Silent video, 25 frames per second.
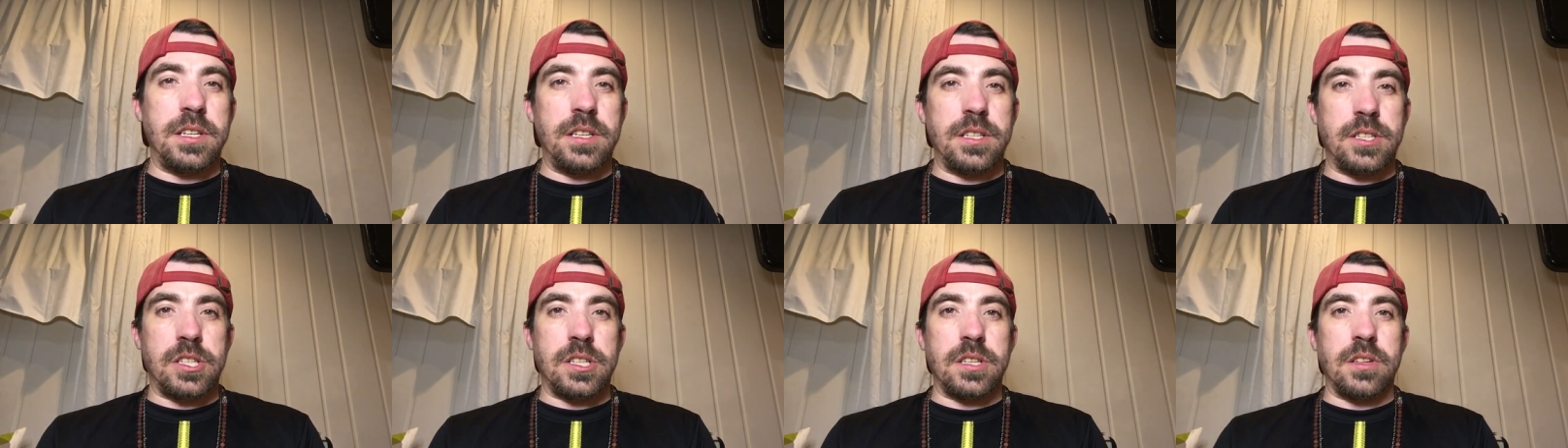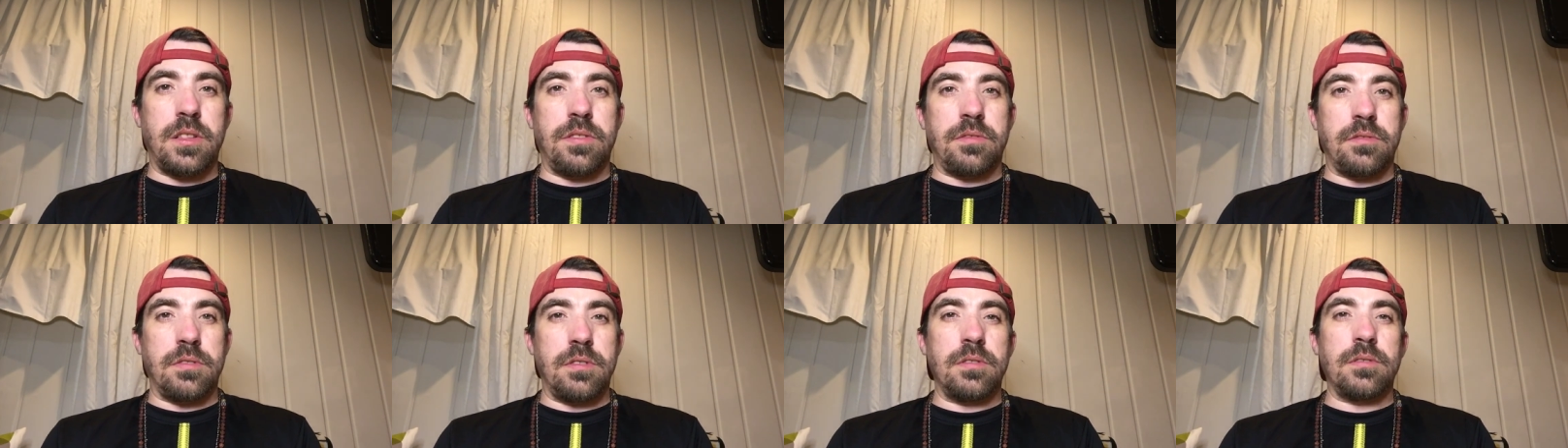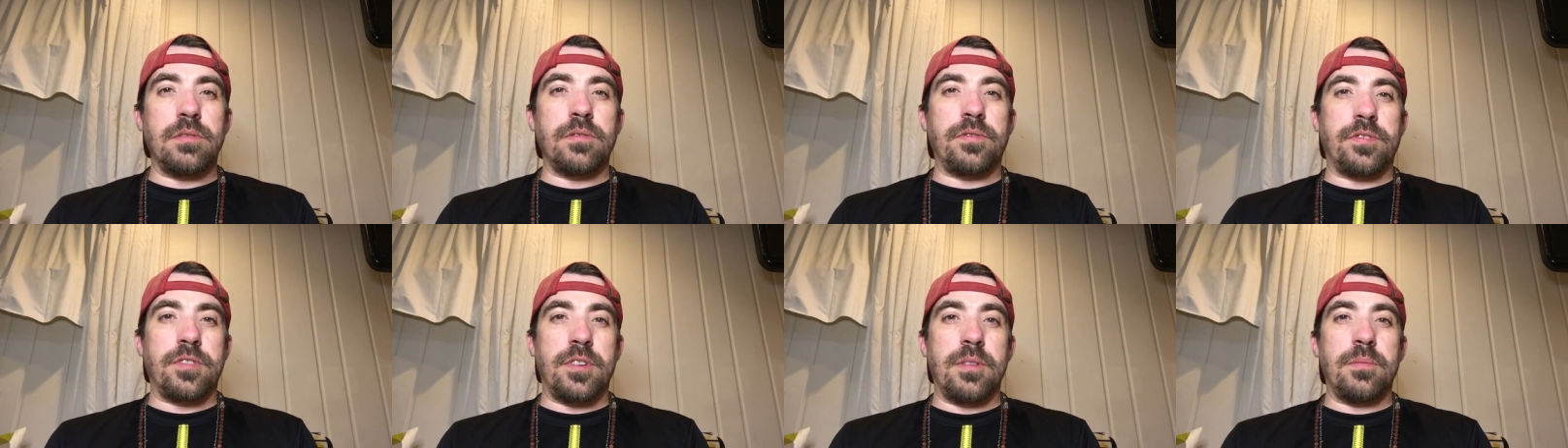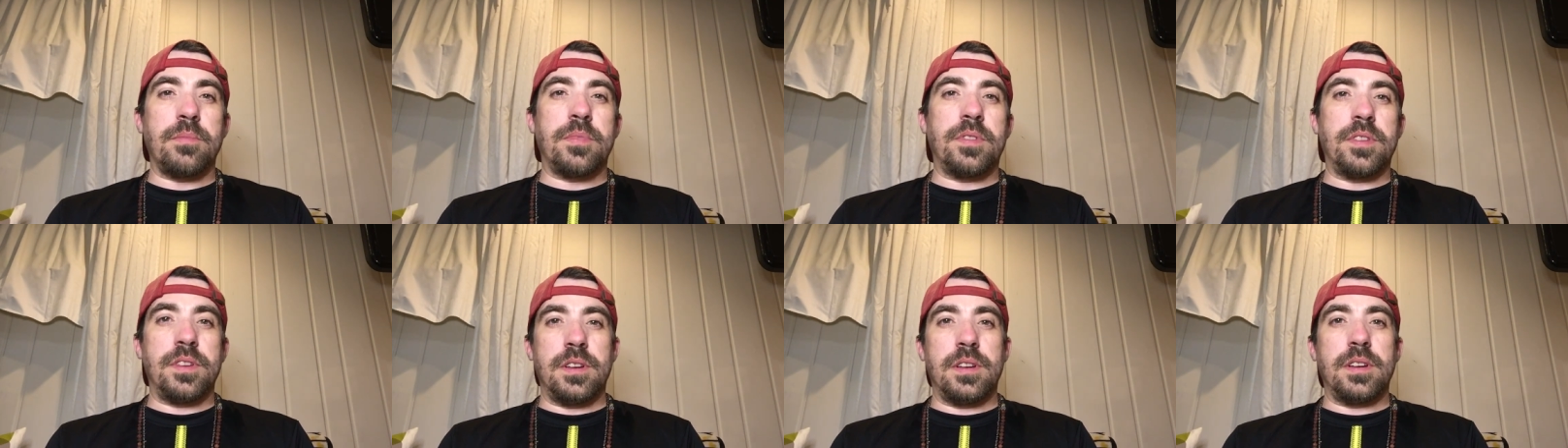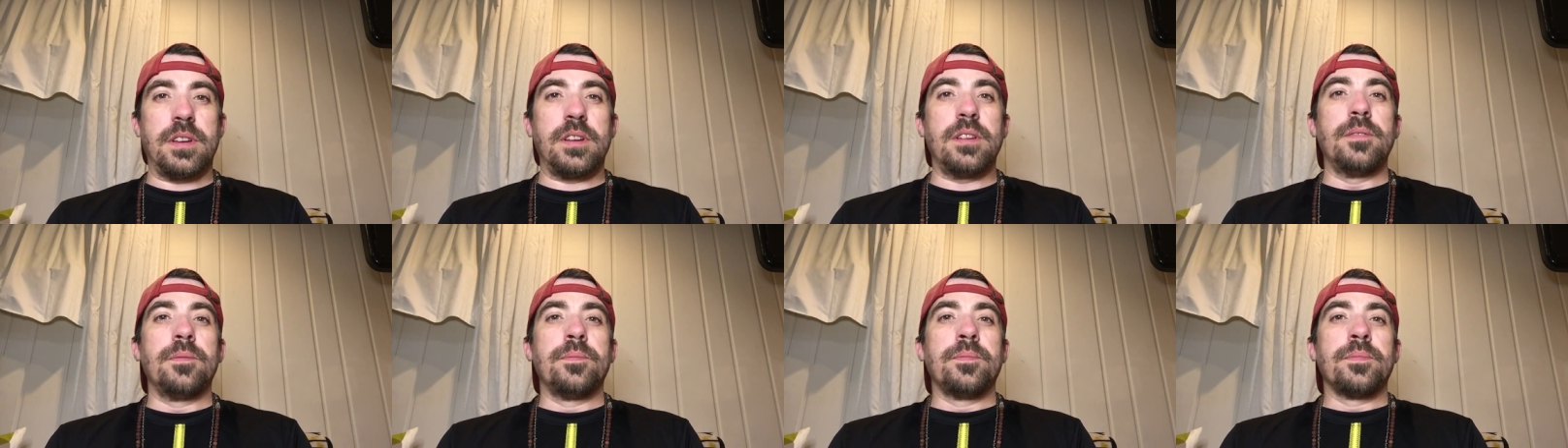itchy throat from
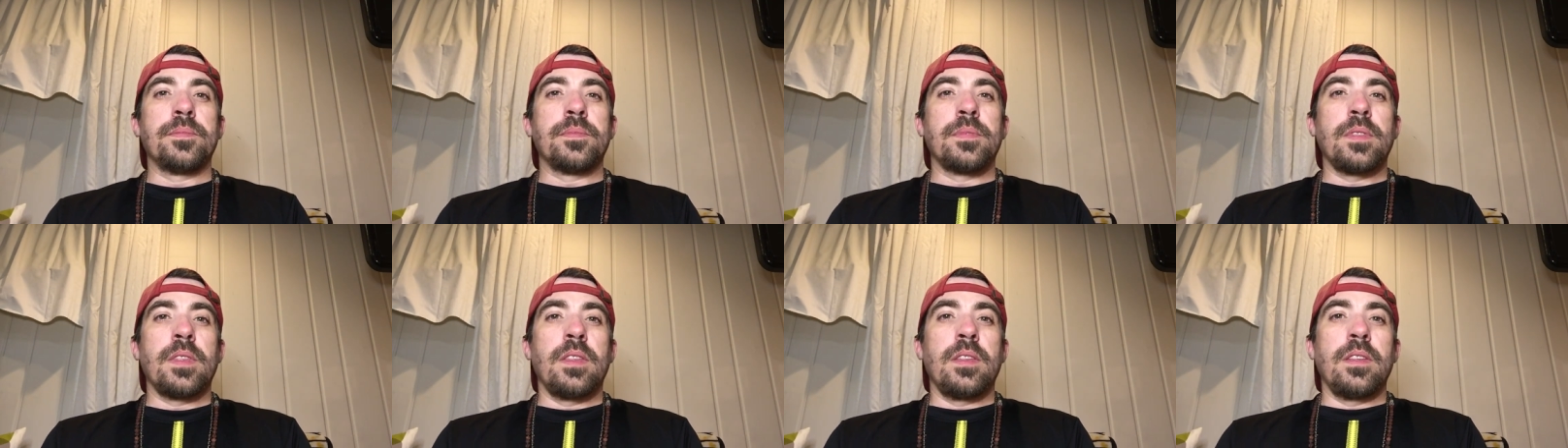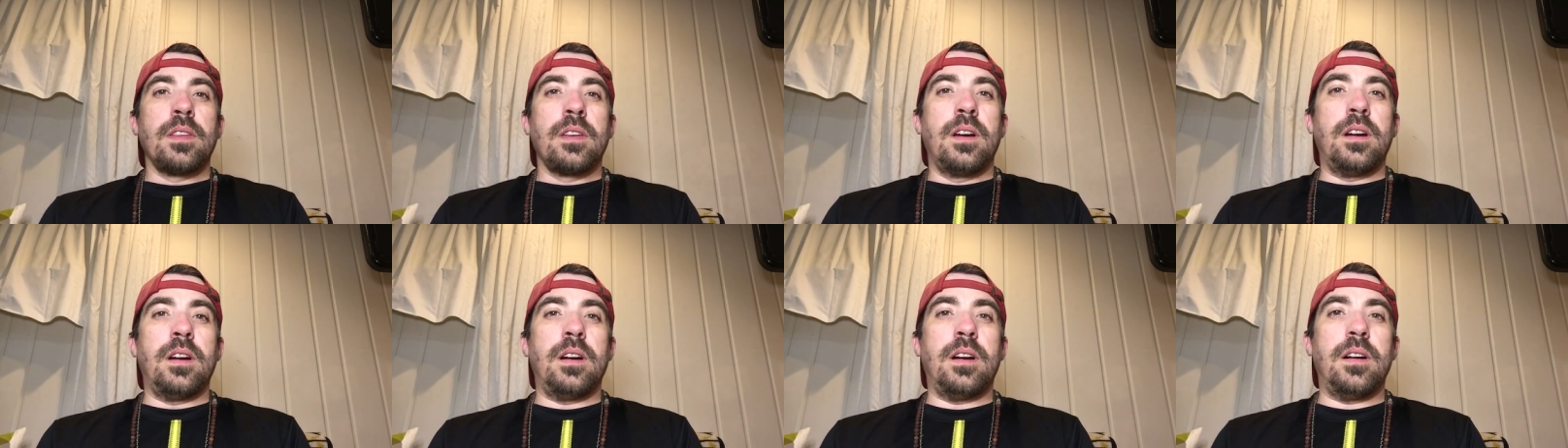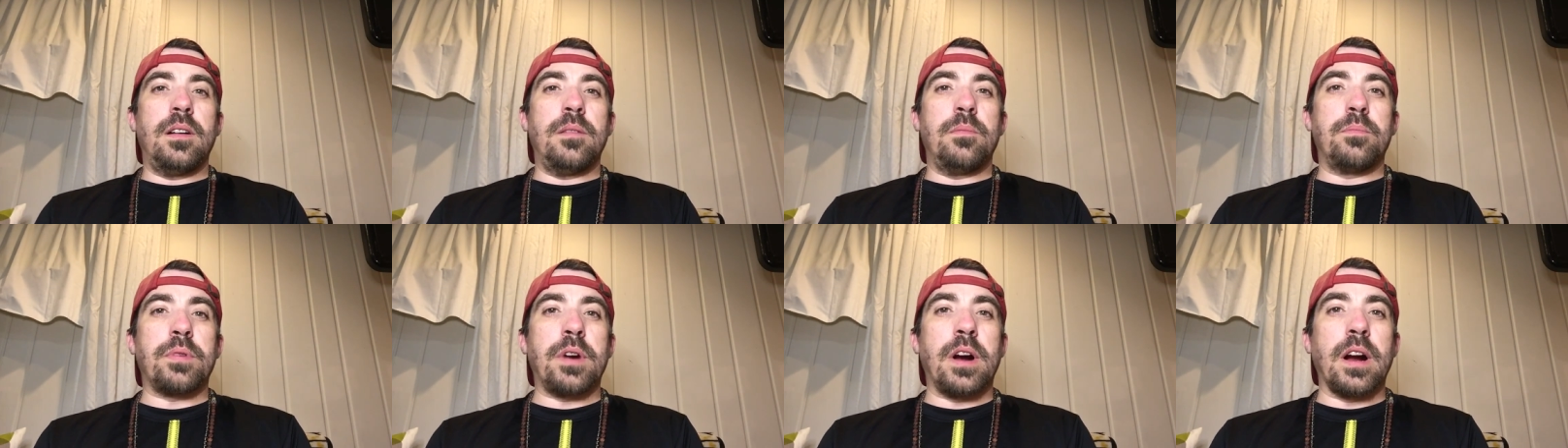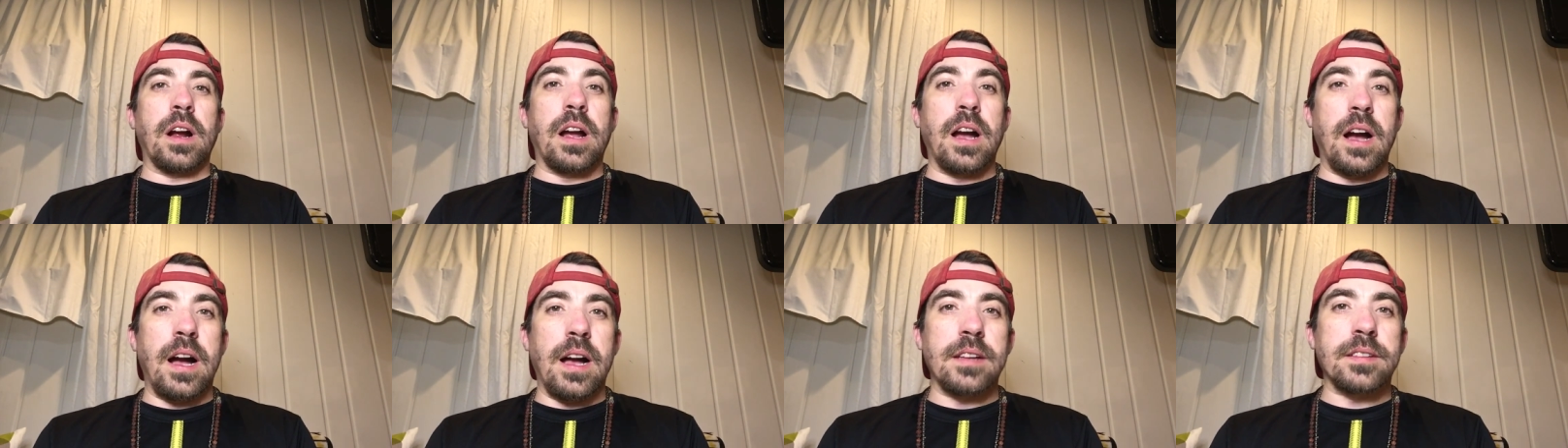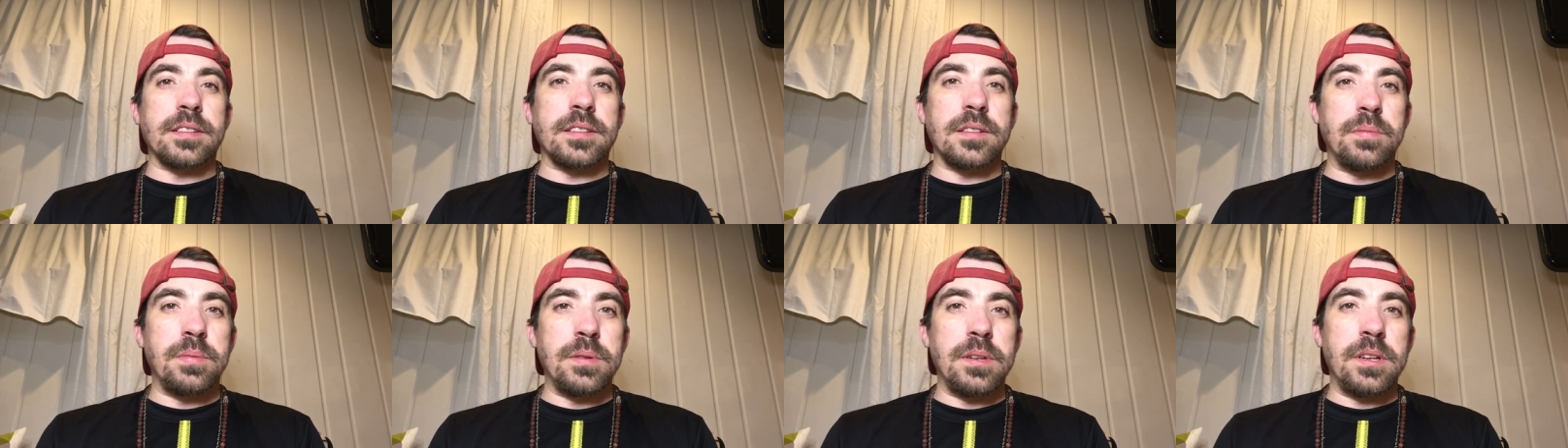the
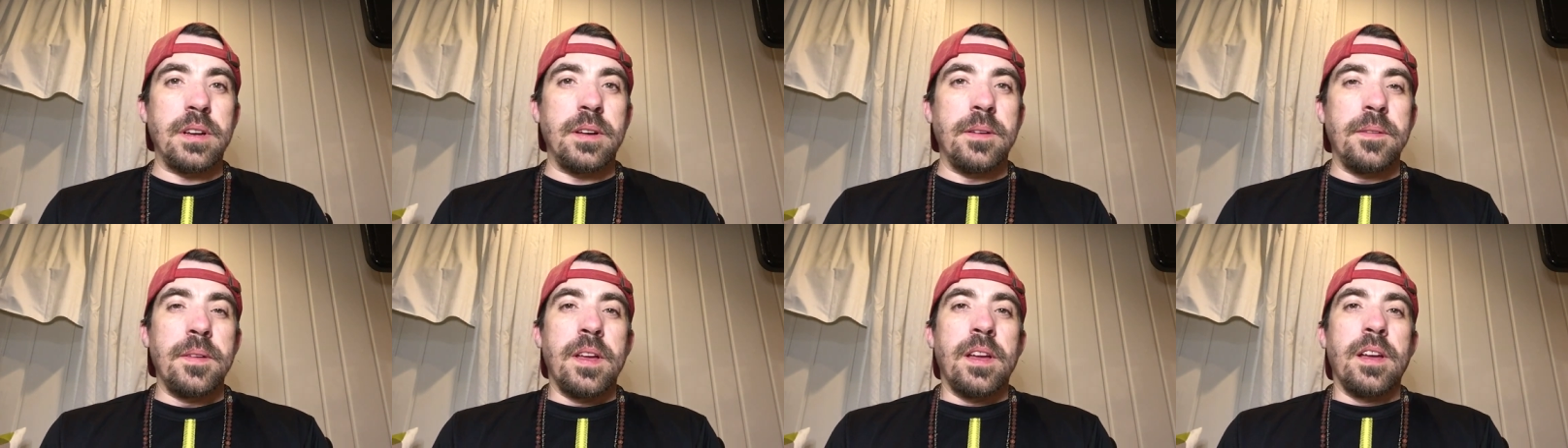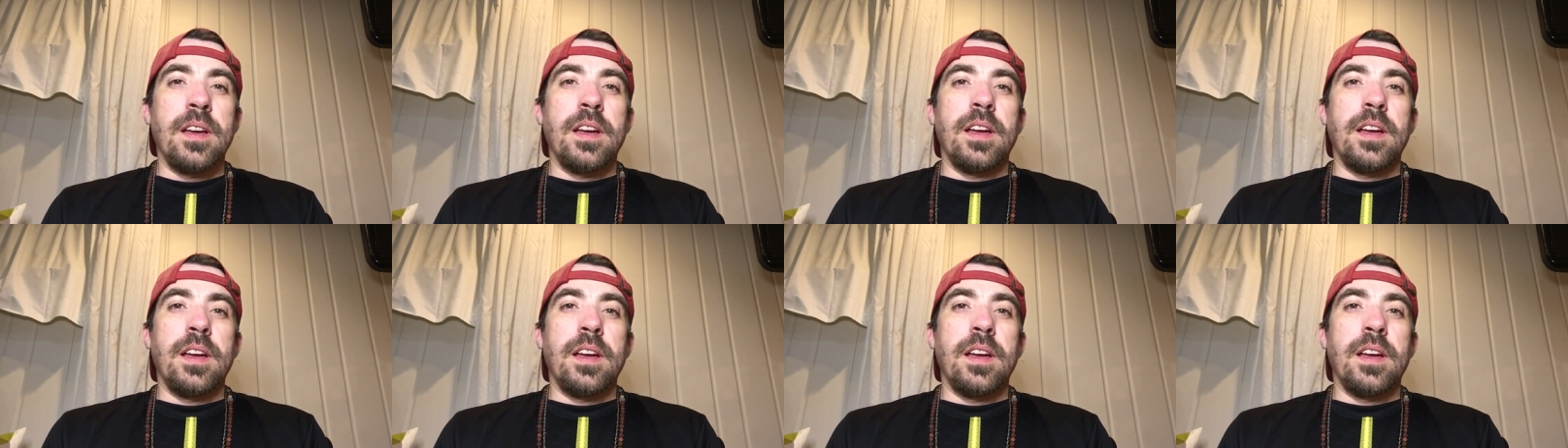bronchoscopy,